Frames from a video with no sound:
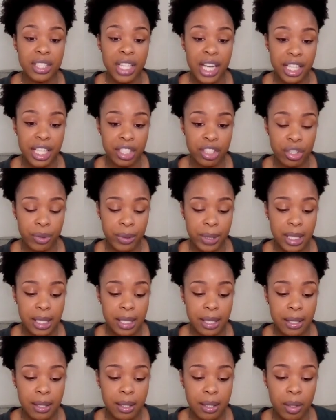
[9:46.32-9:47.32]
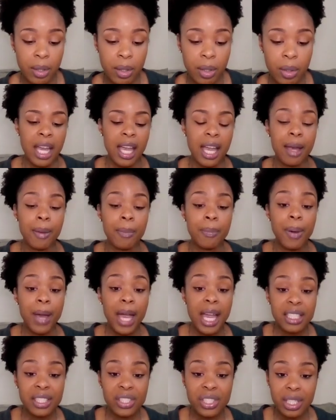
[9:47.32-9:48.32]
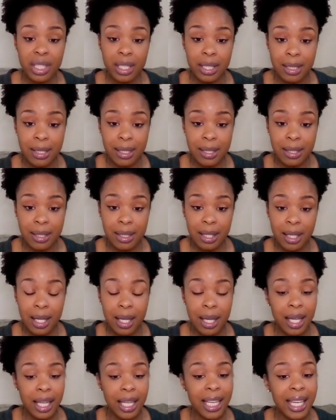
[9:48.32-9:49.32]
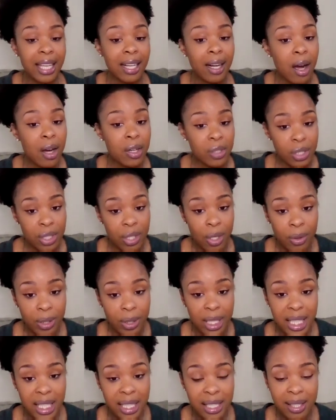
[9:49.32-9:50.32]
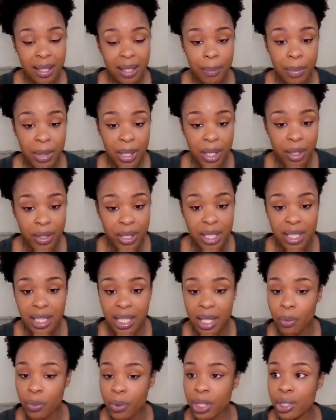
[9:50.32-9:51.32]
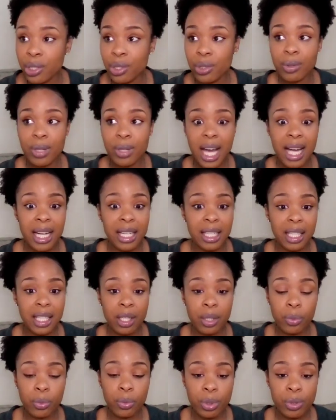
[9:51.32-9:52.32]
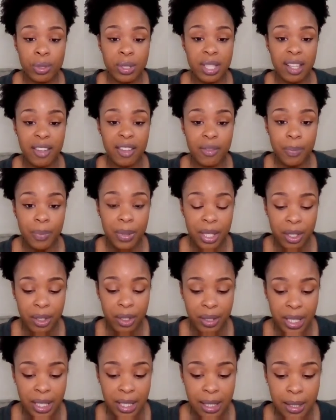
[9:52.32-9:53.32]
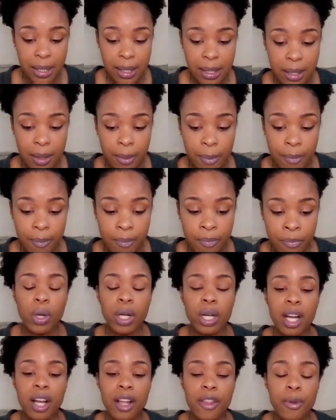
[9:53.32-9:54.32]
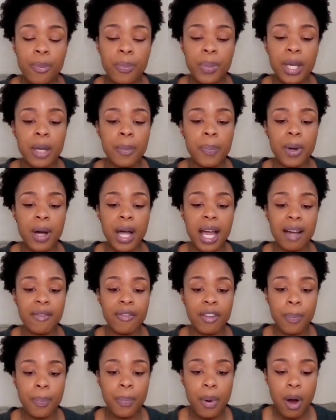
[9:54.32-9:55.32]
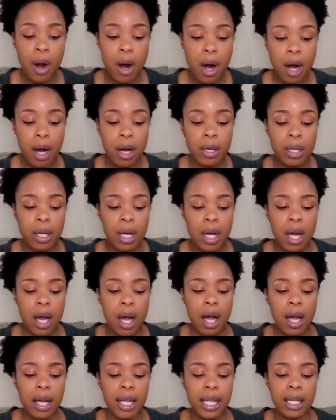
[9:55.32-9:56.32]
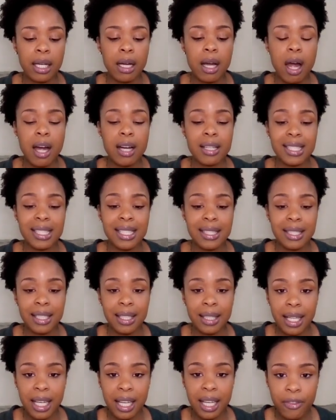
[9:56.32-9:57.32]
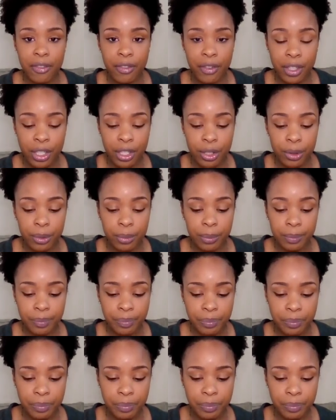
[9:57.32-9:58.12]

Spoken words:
dangerous. Impatience can also lead to bitterness, and we do not need roots of bitterness. When other people have a part in causing delay for you,